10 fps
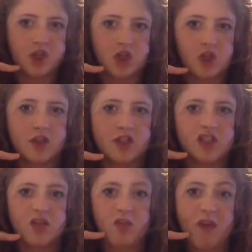
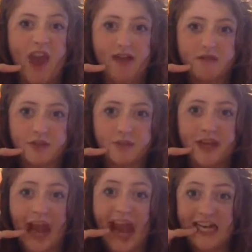Schultz, we have some
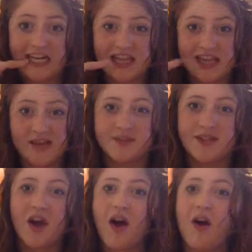candy thieves.
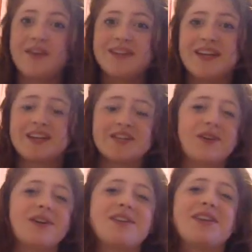All these kids are
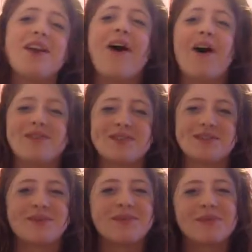going to the
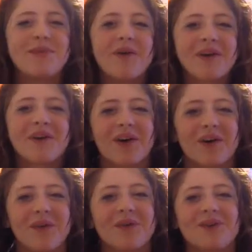office." This one
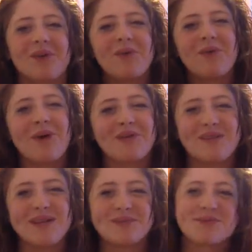girl who took one
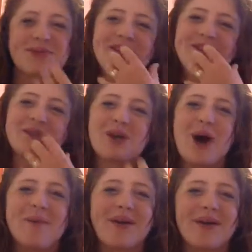piece was like
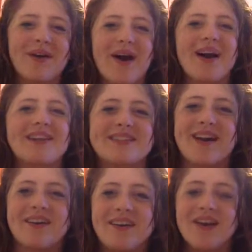sobbing her eyes
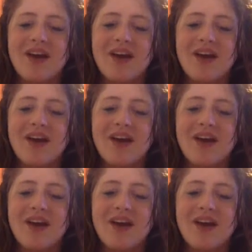out.